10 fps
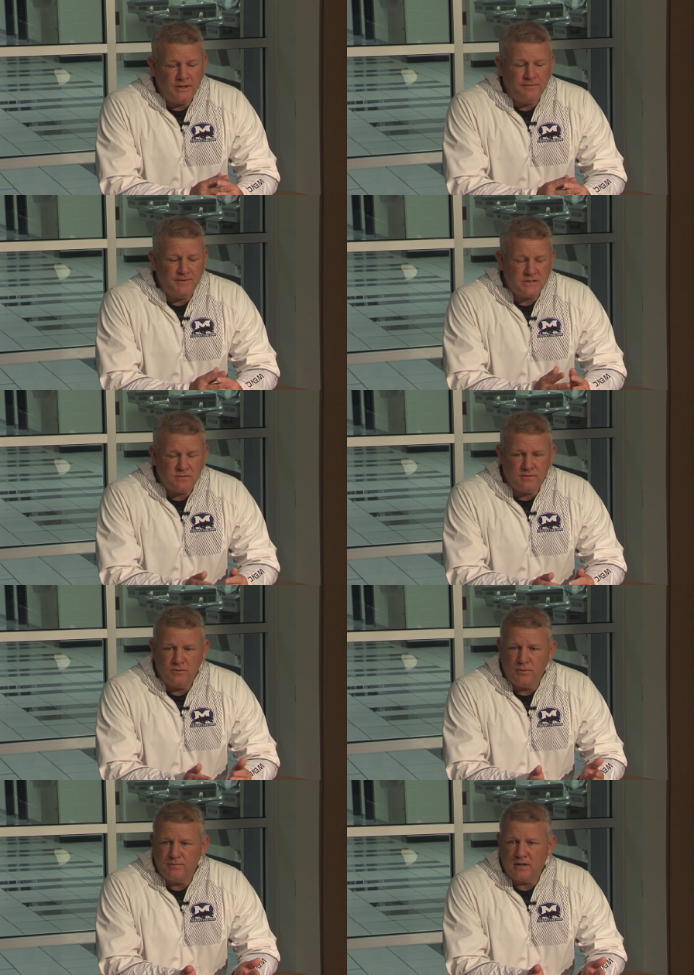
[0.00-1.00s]
Defensively,
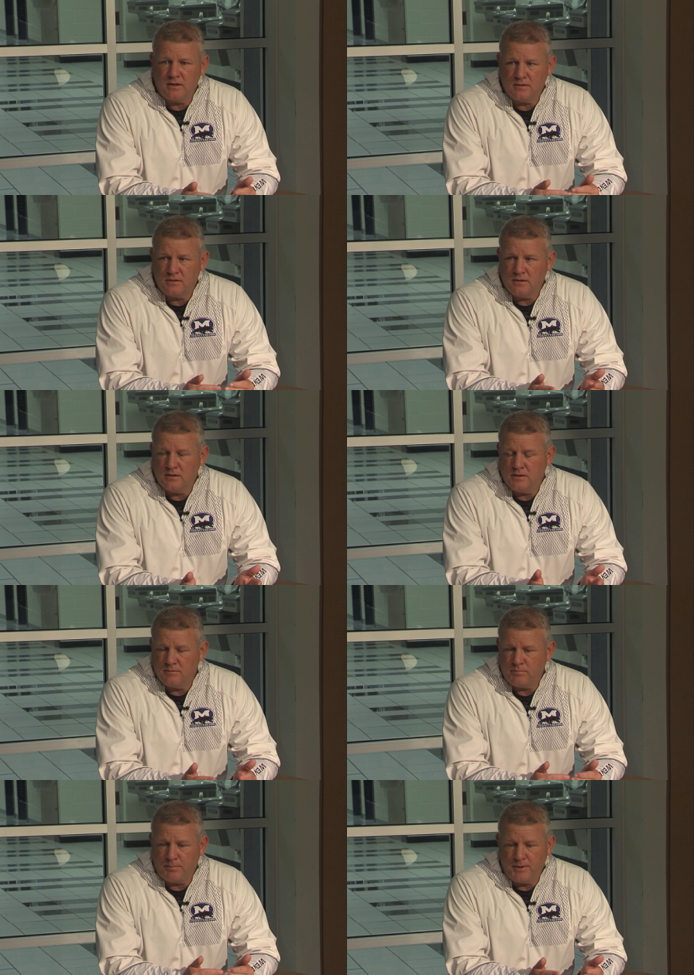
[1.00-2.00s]
we've got
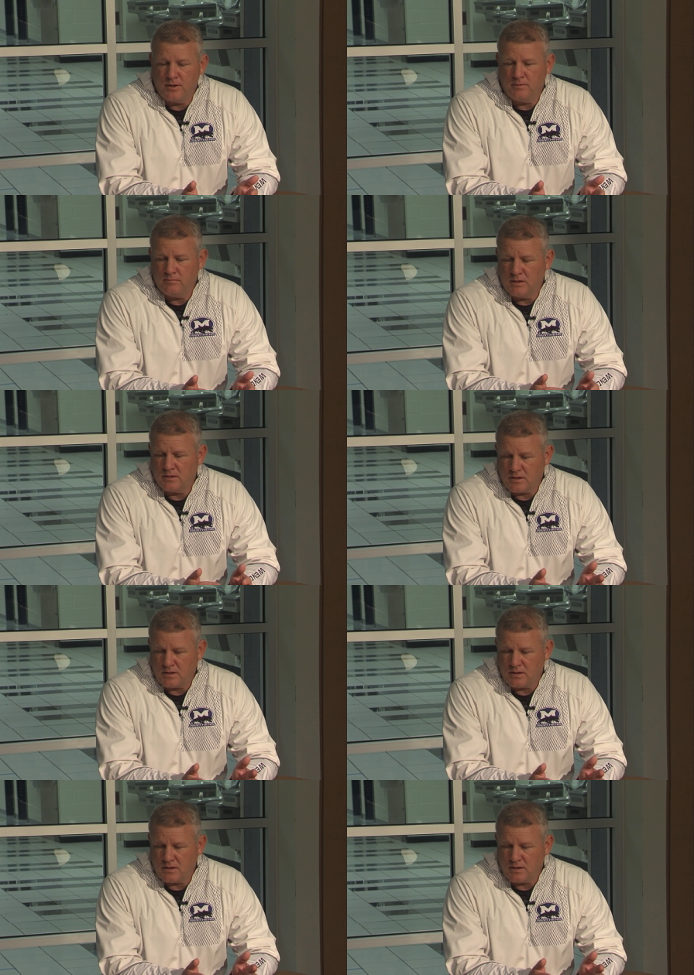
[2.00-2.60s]
to prepare to